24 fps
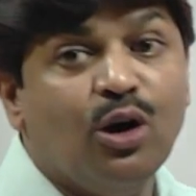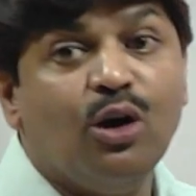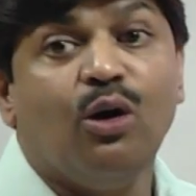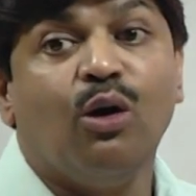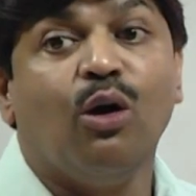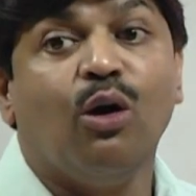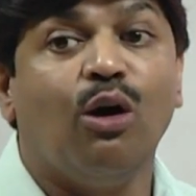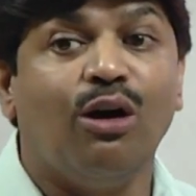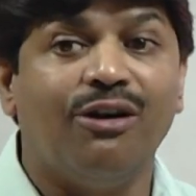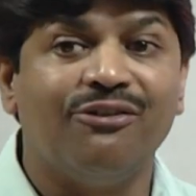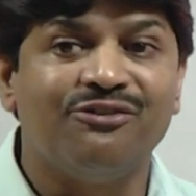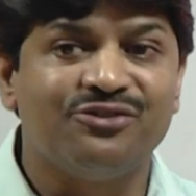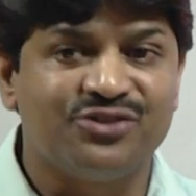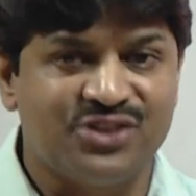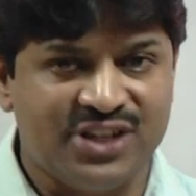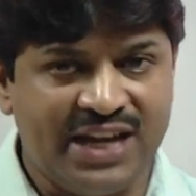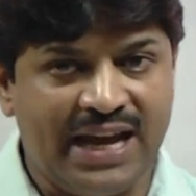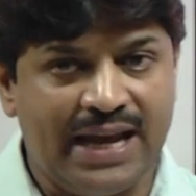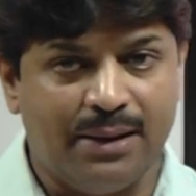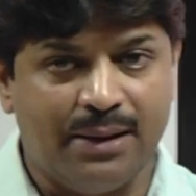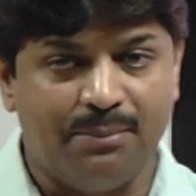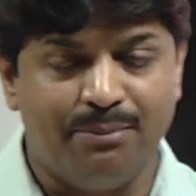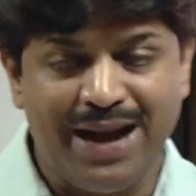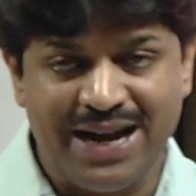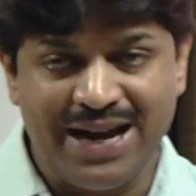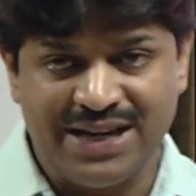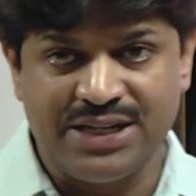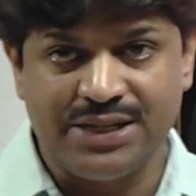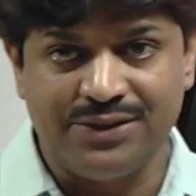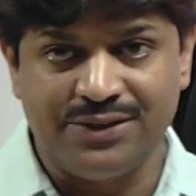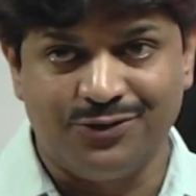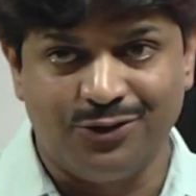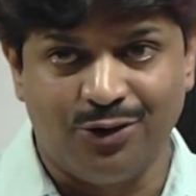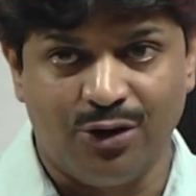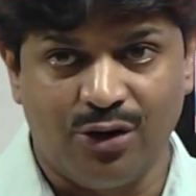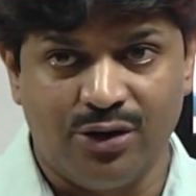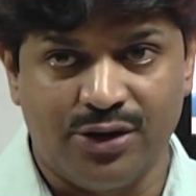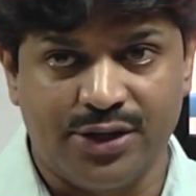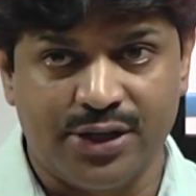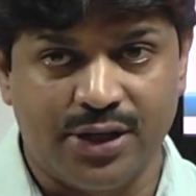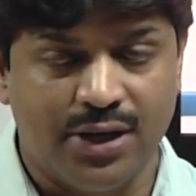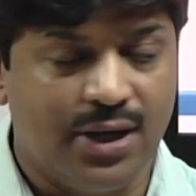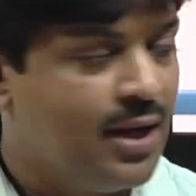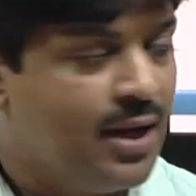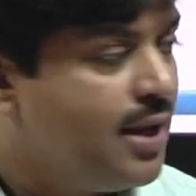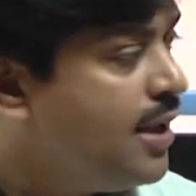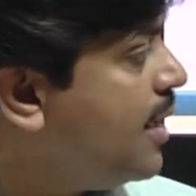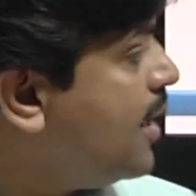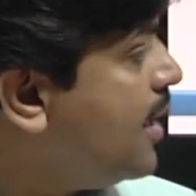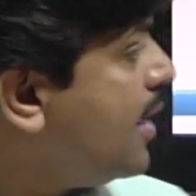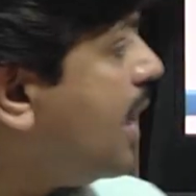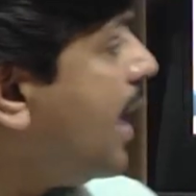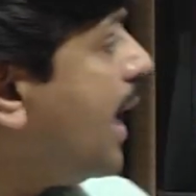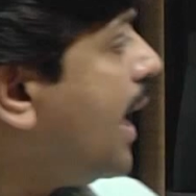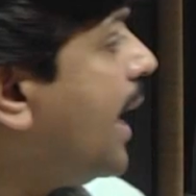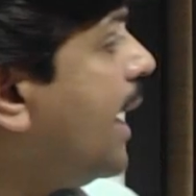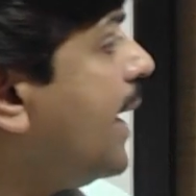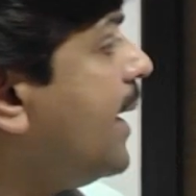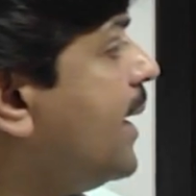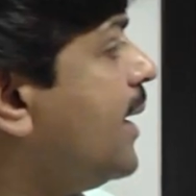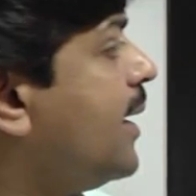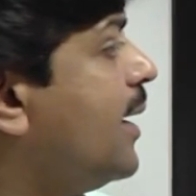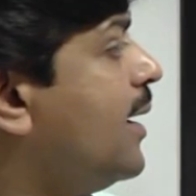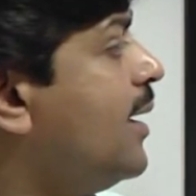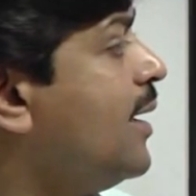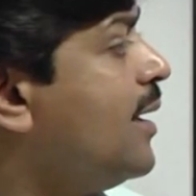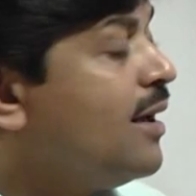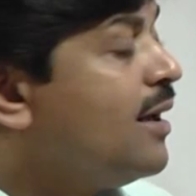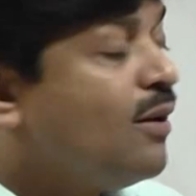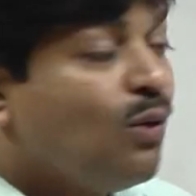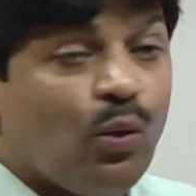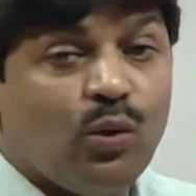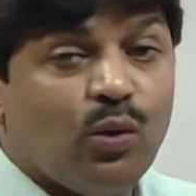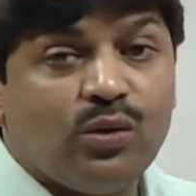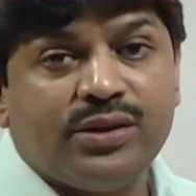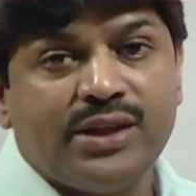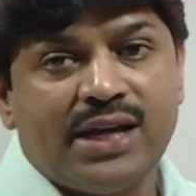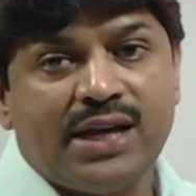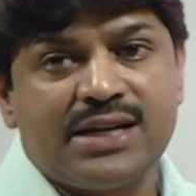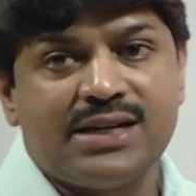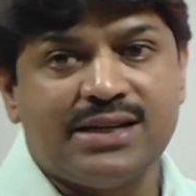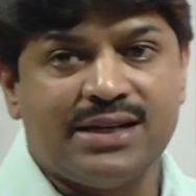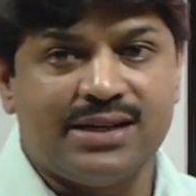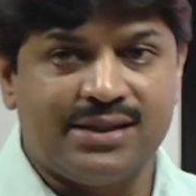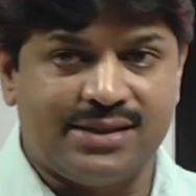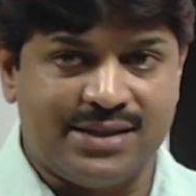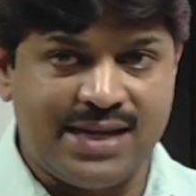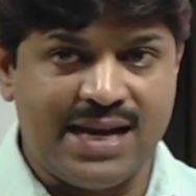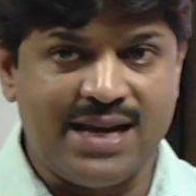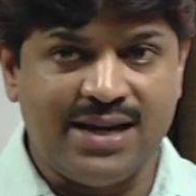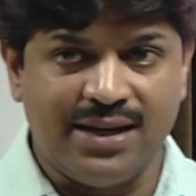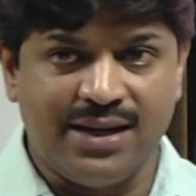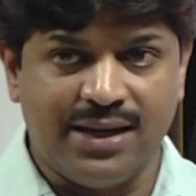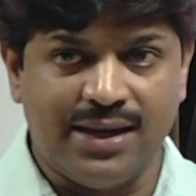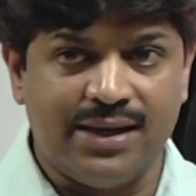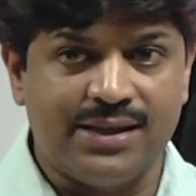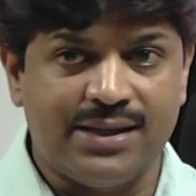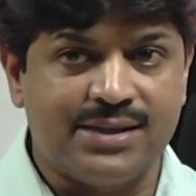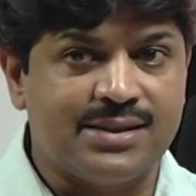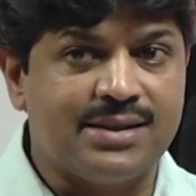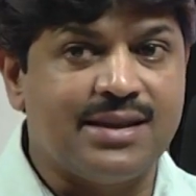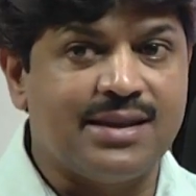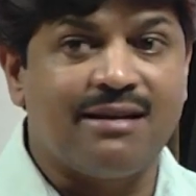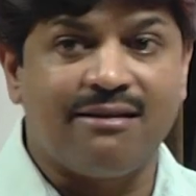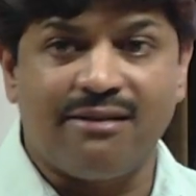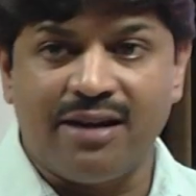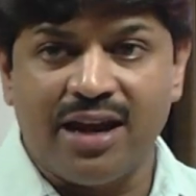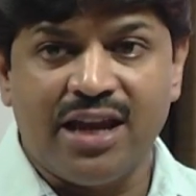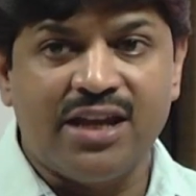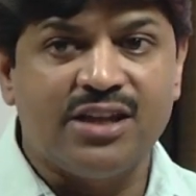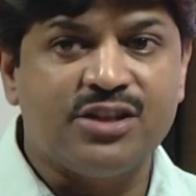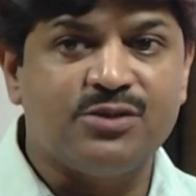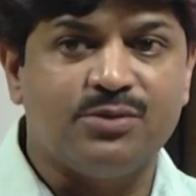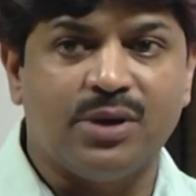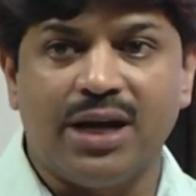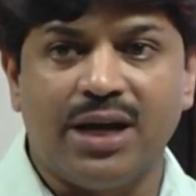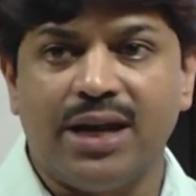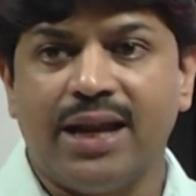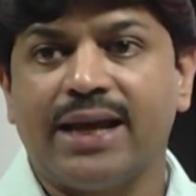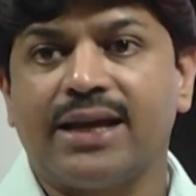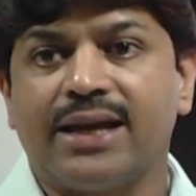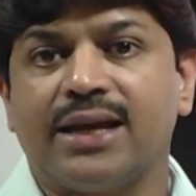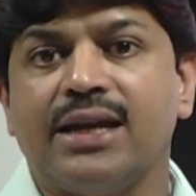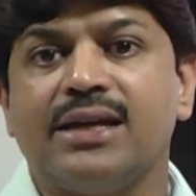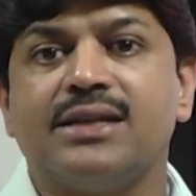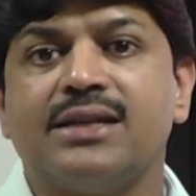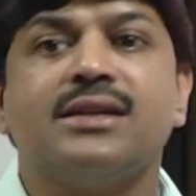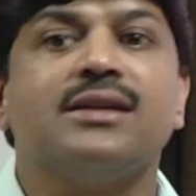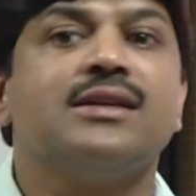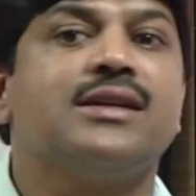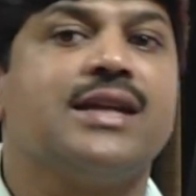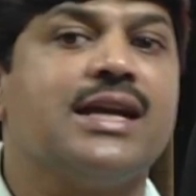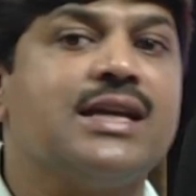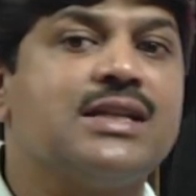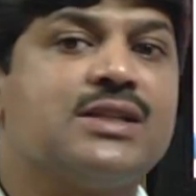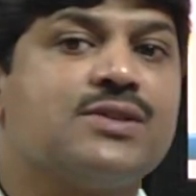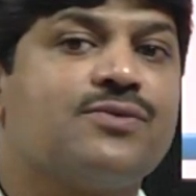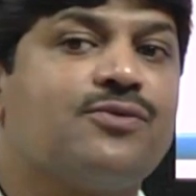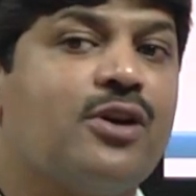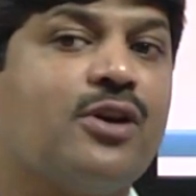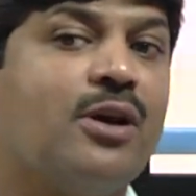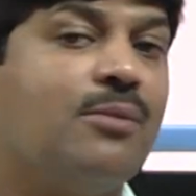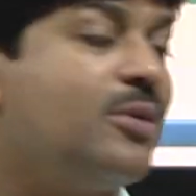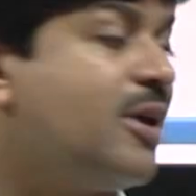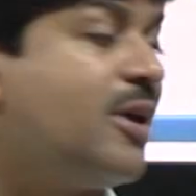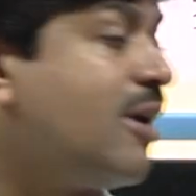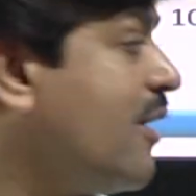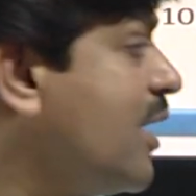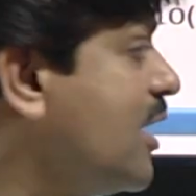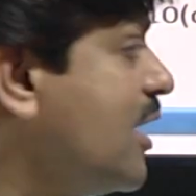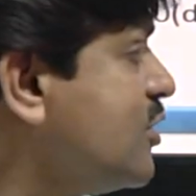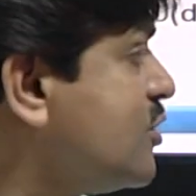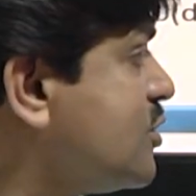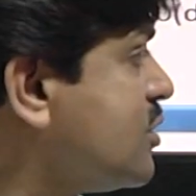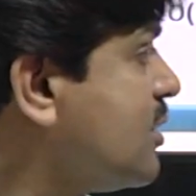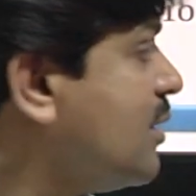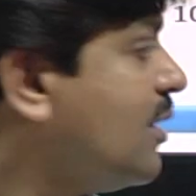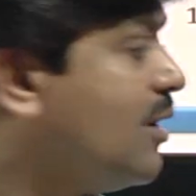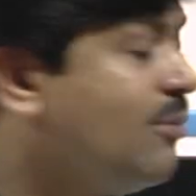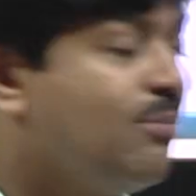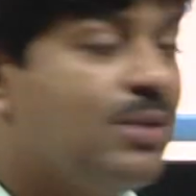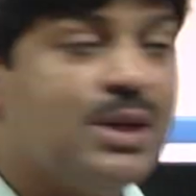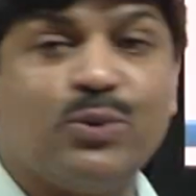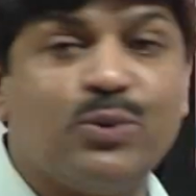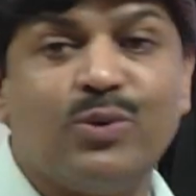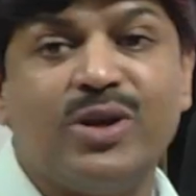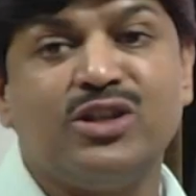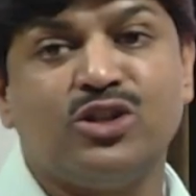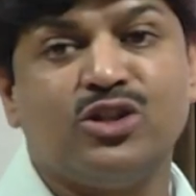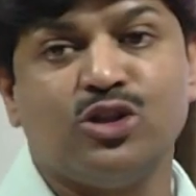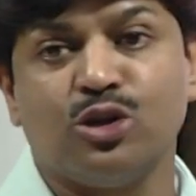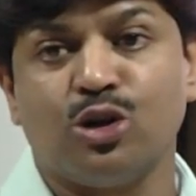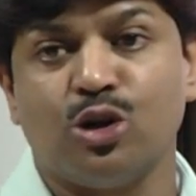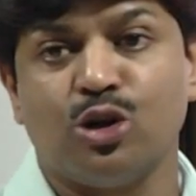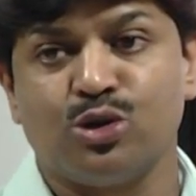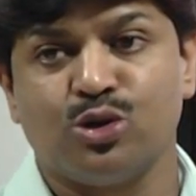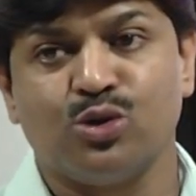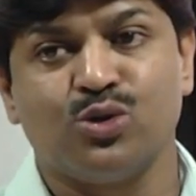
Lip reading: of 10 by default, and that 10 is the range, like it takes from the range between 0 to